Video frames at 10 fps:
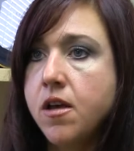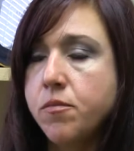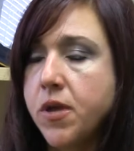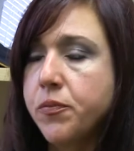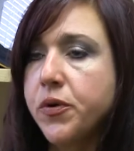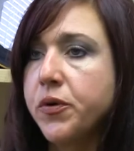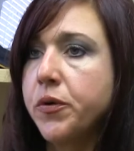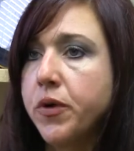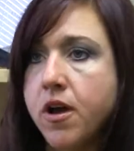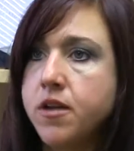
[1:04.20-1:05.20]
People
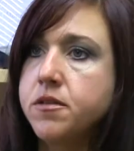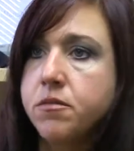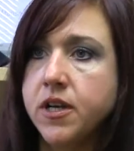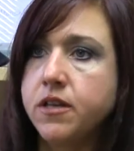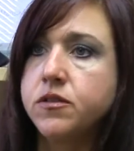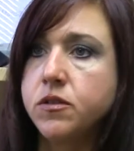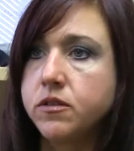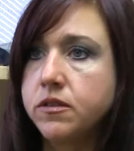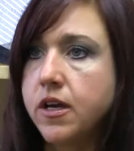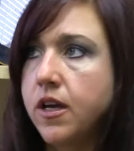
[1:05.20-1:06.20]
who are contemplating
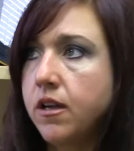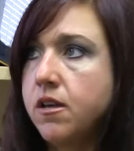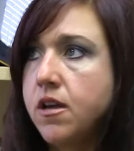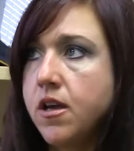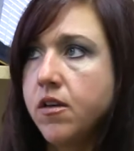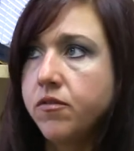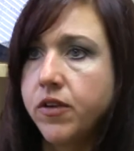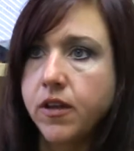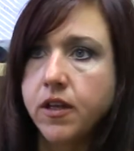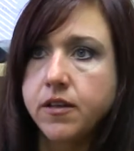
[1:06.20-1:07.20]
suicide
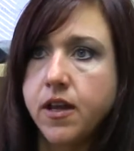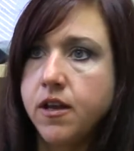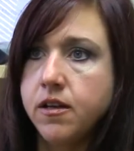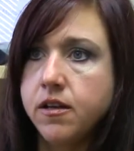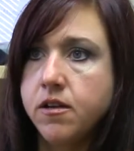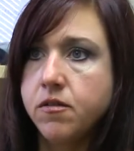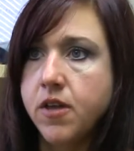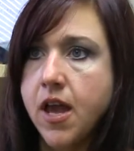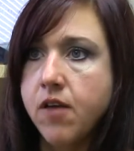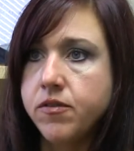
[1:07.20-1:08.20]
feel like they, you
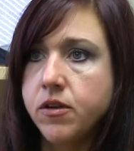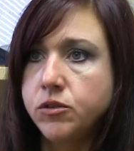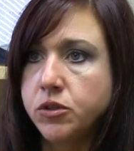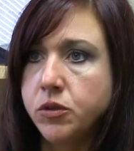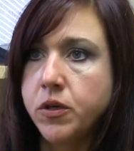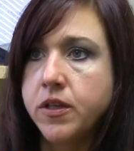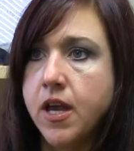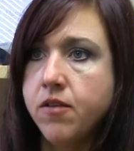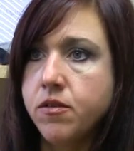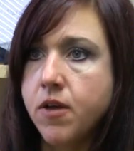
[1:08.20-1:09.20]
know, they have no joy,
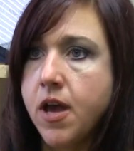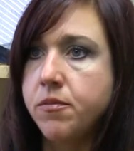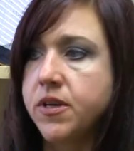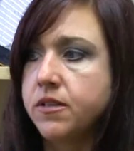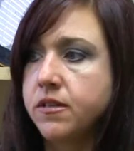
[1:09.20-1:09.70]
they have no happiness,